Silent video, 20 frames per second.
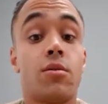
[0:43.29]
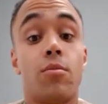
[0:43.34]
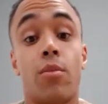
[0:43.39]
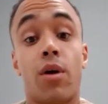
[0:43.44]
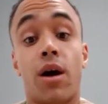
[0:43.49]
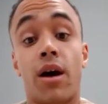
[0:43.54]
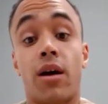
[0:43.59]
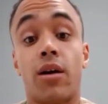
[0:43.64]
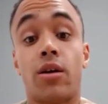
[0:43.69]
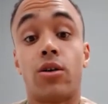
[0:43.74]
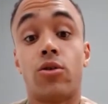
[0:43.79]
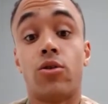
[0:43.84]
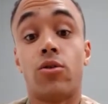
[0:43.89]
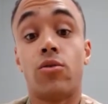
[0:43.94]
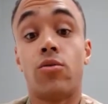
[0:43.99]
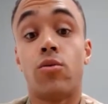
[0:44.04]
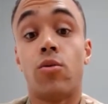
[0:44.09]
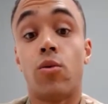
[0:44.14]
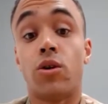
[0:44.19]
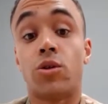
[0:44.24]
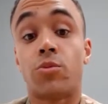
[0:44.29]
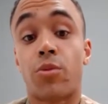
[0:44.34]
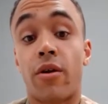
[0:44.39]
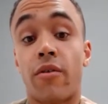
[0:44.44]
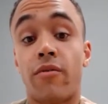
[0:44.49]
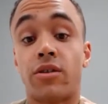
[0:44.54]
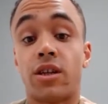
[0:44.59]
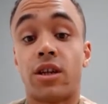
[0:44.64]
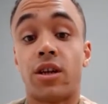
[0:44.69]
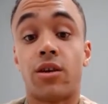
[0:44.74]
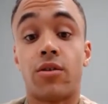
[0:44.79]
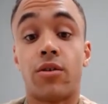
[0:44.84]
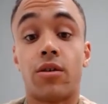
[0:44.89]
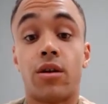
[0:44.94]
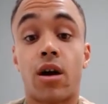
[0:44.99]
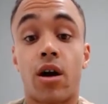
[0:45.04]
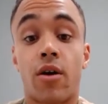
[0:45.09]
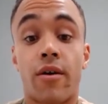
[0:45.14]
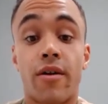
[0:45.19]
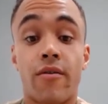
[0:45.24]
my uncle was previously a
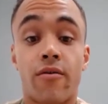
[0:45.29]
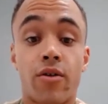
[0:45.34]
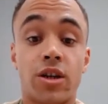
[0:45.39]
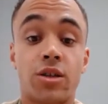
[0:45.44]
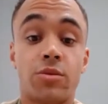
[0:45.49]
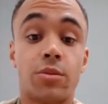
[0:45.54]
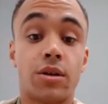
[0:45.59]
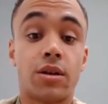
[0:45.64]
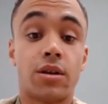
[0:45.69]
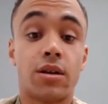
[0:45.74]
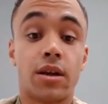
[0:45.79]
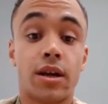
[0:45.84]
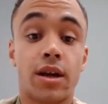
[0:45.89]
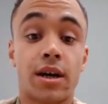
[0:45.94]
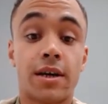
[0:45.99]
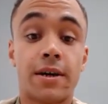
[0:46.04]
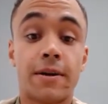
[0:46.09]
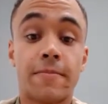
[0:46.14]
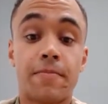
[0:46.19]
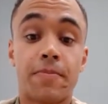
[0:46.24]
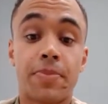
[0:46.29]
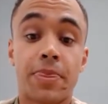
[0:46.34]
RAF Regiment gunner.